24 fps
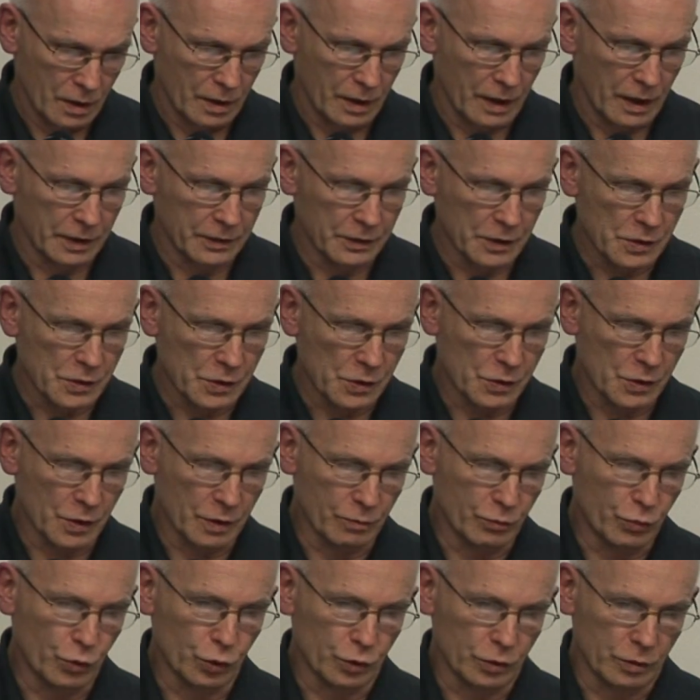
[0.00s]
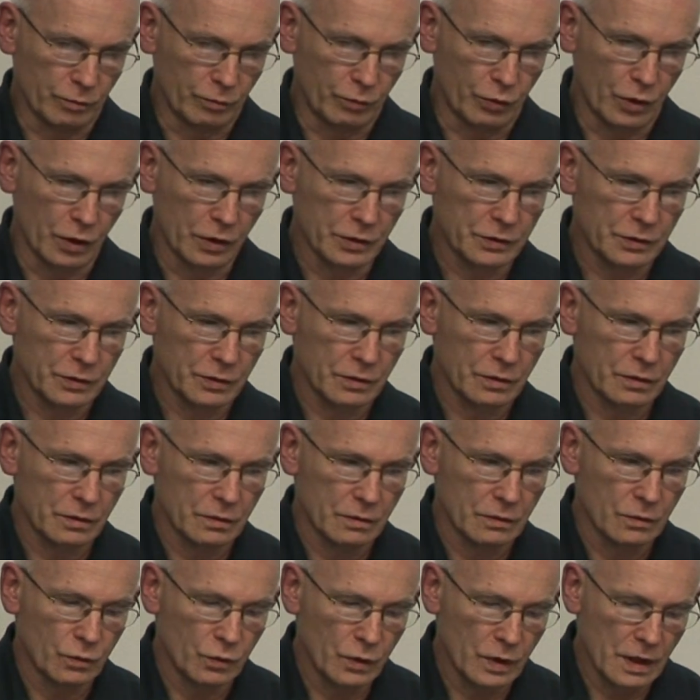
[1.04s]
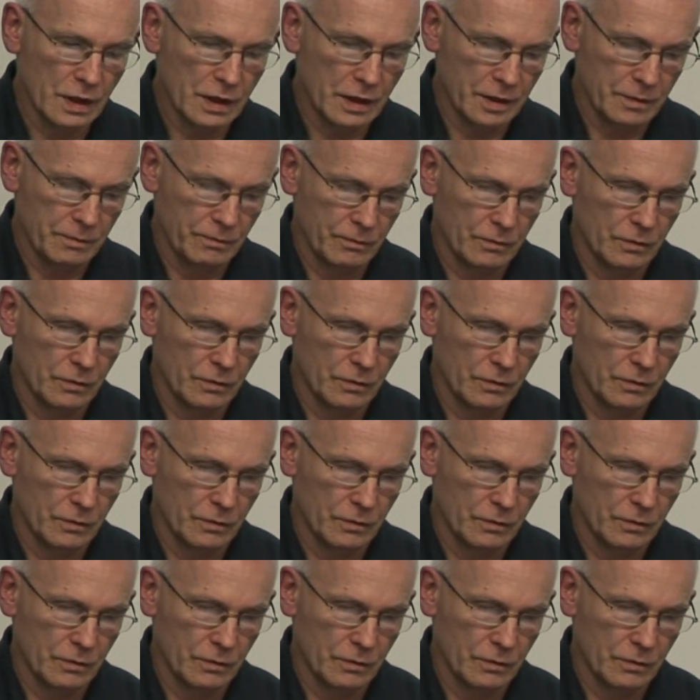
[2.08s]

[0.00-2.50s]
and this is the important point, really,